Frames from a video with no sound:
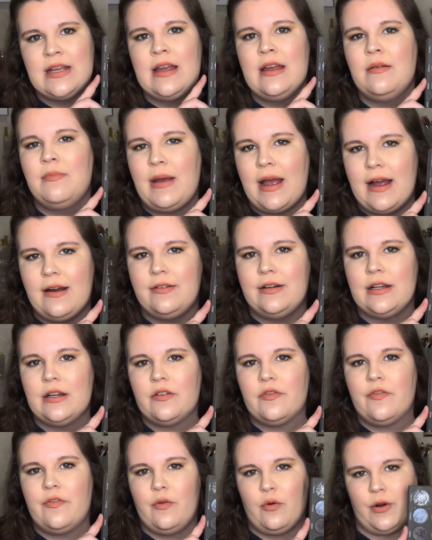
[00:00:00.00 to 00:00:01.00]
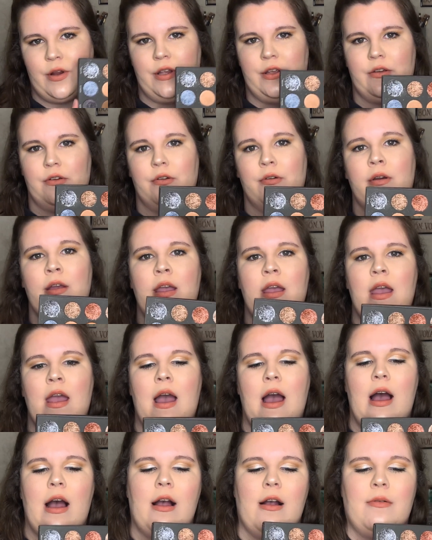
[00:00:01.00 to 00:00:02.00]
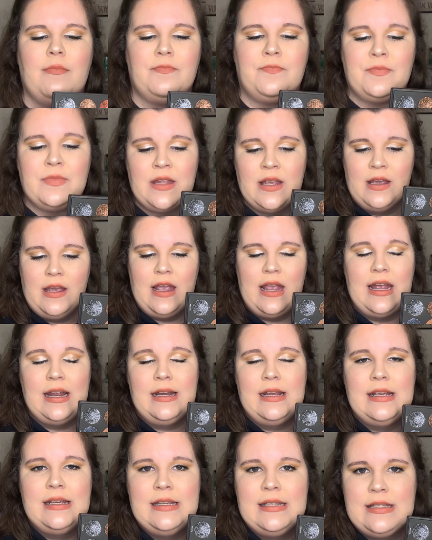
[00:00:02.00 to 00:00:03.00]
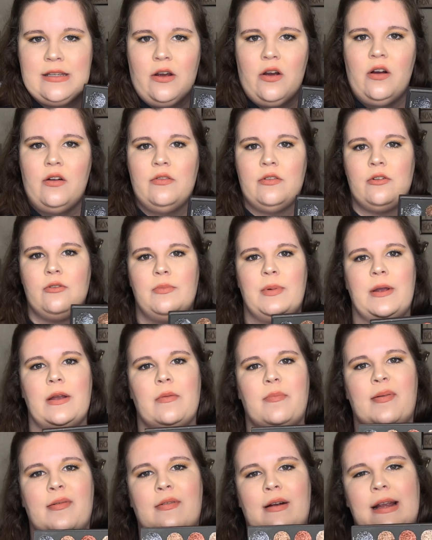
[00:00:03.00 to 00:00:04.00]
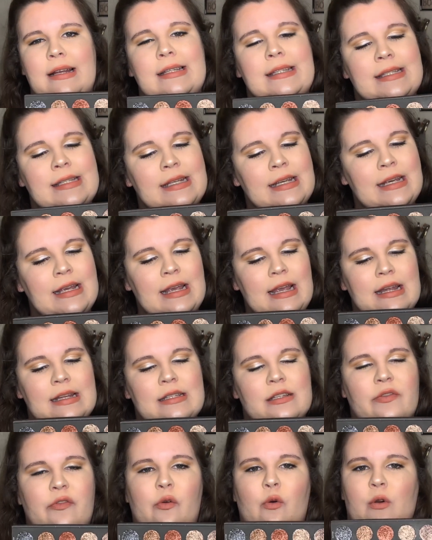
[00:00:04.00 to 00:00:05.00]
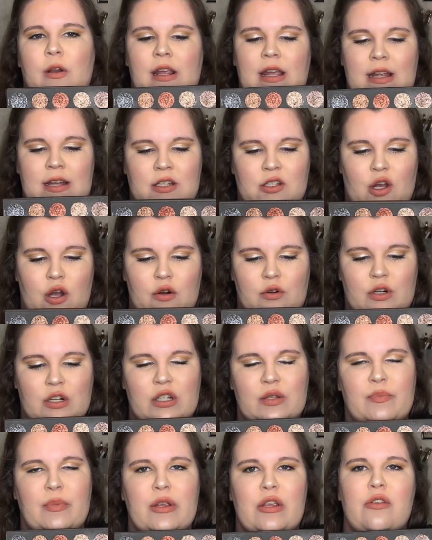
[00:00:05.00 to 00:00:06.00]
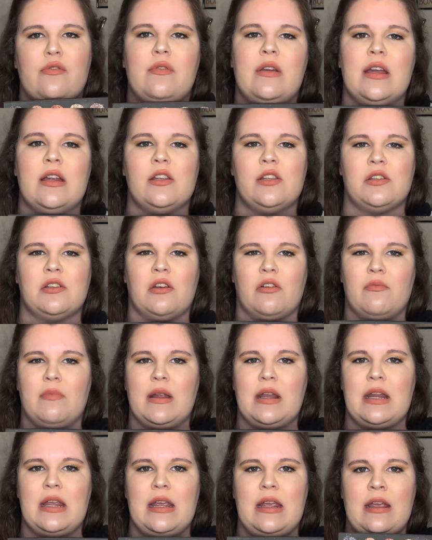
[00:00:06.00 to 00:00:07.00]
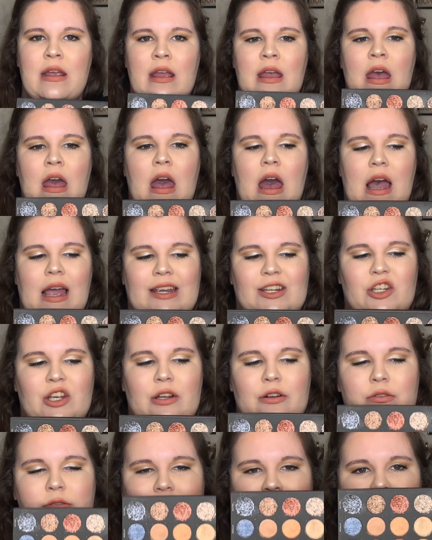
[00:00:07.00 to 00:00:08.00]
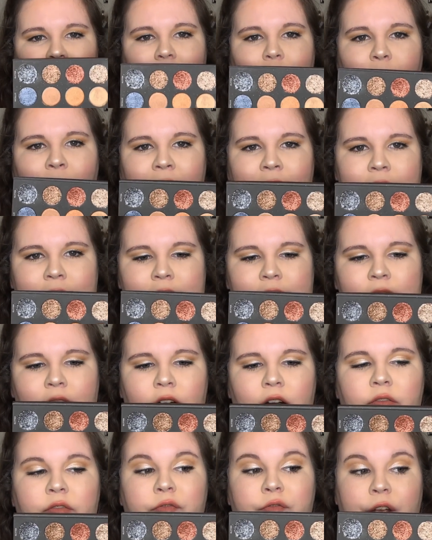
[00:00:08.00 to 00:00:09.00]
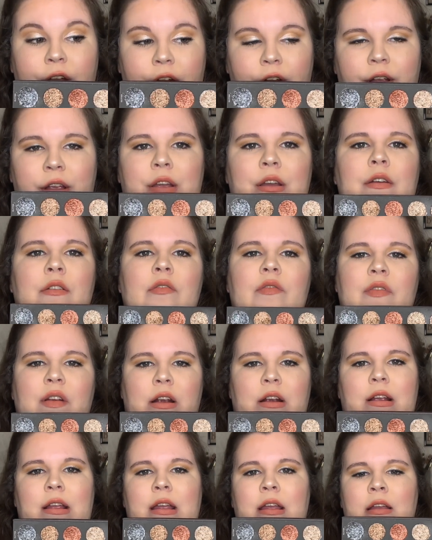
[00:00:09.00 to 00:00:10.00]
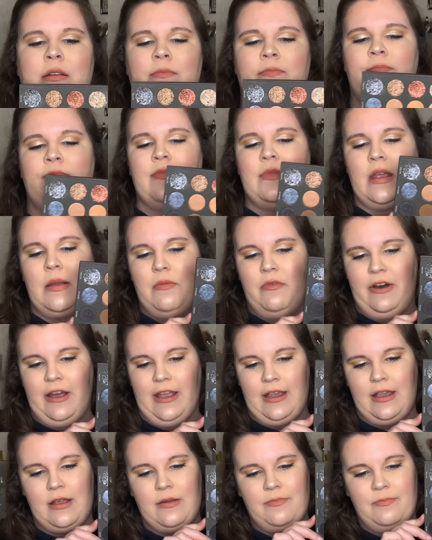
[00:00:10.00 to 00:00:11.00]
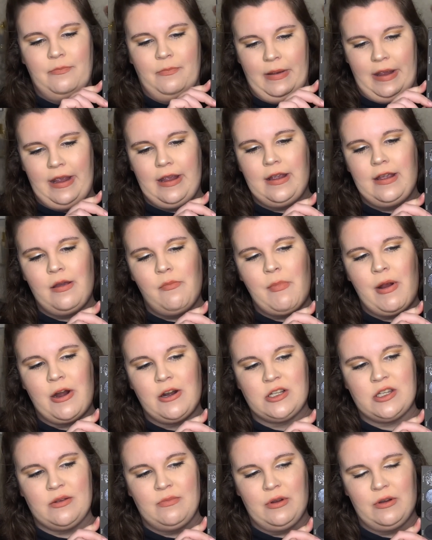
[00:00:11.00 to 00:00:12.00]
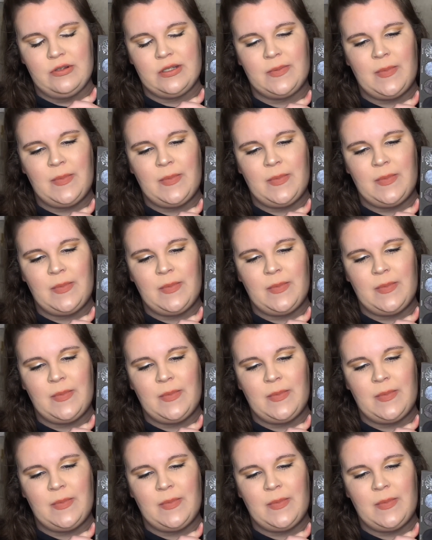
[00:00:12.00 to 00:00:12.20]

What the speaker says: palette for you. It is a little bit pricey. It's $48, but you get so many eyeshadows, and the pans are very, very like big compared to most